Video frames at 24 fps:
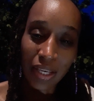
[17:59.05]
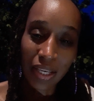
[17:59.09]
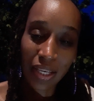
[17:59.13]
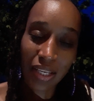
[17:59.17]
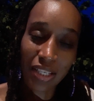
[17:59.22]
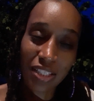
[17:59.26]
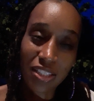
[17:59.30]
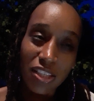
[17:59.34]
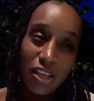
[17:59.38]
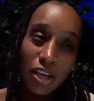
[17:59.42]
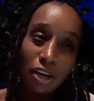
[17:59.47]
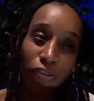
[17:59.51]

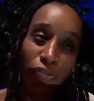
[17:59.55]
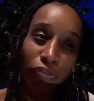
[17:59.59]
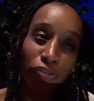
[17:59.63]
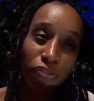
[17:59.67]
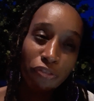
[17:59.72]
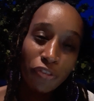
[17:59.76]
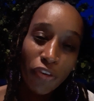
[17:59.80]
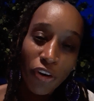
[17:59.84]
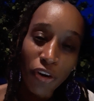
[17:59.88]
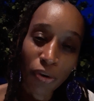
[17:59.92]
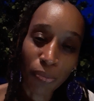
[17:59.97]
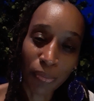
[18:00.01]
it's
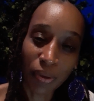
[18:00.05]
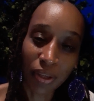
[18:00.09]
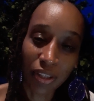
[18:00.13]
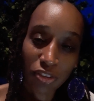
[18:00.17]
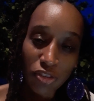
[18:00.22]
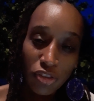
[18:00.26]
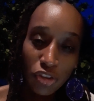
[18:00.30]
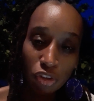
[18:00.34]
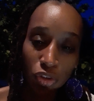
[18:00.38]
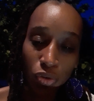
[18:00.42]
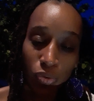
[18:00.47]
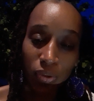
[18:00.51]
confirming
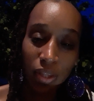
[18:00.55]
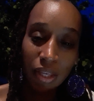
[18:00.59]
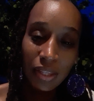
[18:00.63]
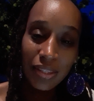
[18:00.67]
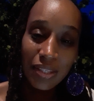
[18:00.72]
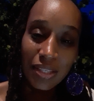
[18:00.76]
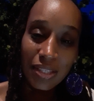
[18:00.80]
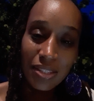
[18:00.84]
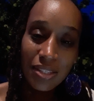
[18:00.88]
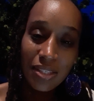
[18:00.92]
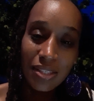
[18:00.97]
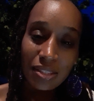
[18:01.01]
to you that
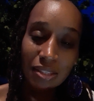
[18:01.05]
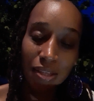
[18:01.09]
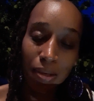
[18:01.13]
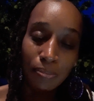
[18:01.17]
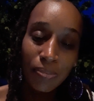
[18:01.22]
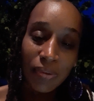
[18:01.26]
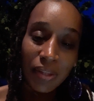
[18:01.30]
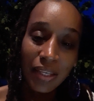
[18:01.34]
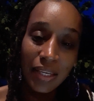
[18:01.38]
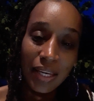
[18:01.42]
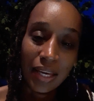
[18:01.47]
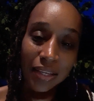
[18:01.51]
this is
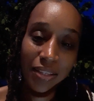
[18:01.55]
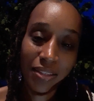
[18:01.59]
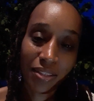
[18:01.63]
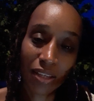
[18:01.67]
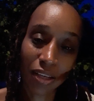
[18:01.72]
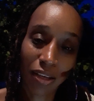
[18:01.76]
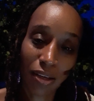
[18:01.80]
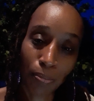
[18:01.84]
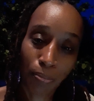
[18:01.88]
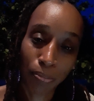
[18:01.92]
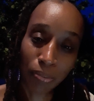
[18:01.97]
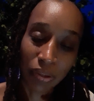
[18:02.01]
something that is a
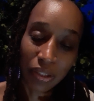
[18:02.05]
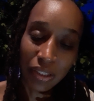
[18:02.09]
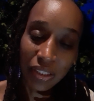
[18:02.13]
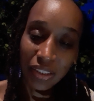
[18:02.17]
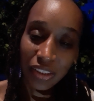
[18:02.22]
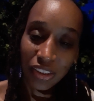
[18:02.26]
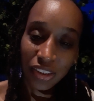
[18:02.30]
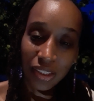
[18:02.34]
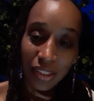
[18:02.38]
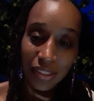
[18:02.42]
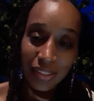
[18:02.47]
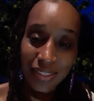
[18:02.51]

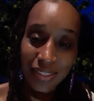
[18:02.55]
completion.